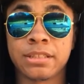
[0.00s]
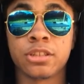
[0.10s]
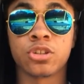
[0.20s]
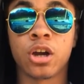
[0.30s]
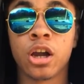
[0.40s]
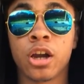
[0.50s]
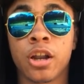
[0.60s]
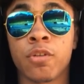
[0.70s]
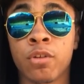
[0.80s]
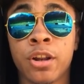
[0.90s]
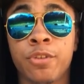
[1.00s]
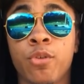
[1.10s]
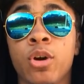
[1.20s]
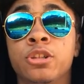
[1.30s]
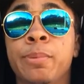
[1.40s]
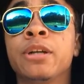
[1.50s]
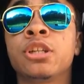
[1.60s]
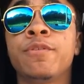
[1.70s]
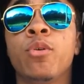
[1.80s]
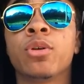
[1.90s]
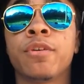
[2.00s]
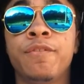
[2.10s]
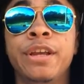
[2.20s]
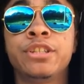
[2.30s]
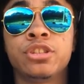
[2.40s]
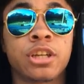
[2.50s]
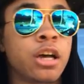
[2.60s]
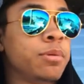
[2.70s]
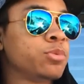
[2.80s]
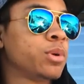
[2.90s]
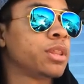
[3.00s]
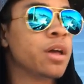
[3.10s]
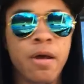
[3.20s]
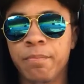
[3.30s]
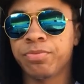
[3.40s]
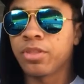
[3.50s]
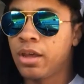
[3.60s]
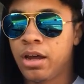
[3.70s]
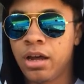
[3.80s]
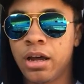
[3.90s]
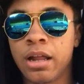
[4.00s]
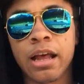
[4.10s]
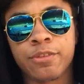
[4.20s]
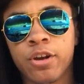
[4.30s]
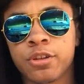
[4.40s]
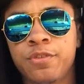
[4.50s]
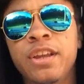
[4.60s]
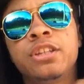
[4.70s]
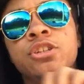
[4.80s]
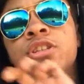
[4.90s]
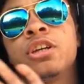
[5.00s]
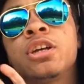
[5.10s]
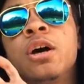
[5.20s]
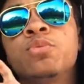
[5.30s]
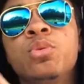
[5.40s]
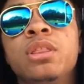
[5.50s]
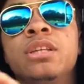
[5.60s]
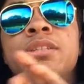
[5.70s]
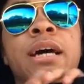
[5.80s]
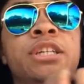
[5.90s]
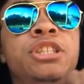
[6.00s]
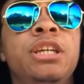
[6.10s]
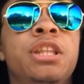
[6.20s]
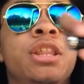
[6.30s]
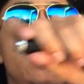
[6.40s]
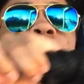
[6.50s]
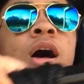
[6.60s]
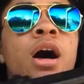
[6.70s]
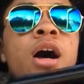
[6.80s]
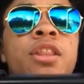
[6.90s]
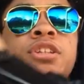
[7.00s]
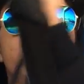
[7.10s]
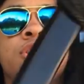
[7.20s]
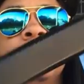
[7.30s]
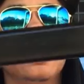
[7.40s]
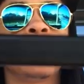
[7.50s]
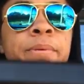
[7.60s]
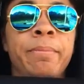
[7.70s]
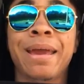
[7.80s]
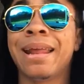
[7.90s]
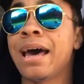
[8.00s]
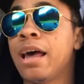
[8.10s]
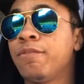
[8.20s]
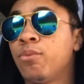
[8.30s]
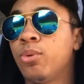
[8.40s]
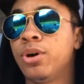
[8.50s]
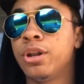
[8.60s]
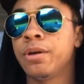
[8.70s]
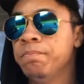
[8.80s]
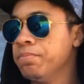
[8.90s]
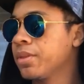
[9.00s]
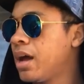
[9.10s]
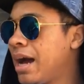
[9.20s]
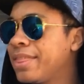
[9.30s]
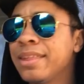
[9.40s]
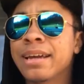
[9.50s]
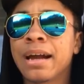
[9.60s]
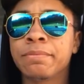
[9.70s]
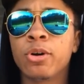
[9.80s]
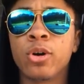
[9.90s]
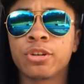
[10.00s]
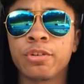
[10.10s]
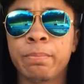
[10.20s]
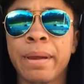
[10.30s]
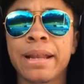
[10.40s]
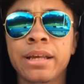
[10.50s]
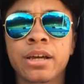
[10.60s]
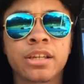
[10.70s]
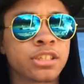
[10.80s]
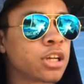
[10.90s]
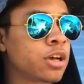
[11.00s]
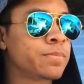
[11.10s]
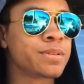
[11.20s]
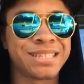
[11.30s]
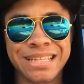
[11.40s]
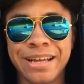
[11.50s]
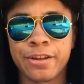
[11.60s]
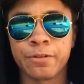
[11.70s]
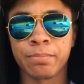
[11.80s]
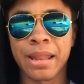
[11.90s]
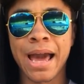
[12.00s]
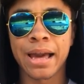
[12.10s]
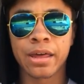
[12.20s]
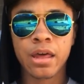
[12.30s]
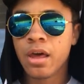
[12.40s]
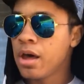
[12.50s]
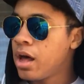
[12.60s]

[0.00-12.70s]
places are gonna run you for, especially for the features it comes with. As far as features, it comes with this nice sheath. The sheath is going to be made out of wood. I think I'm going to repaint it because it comes a standard black,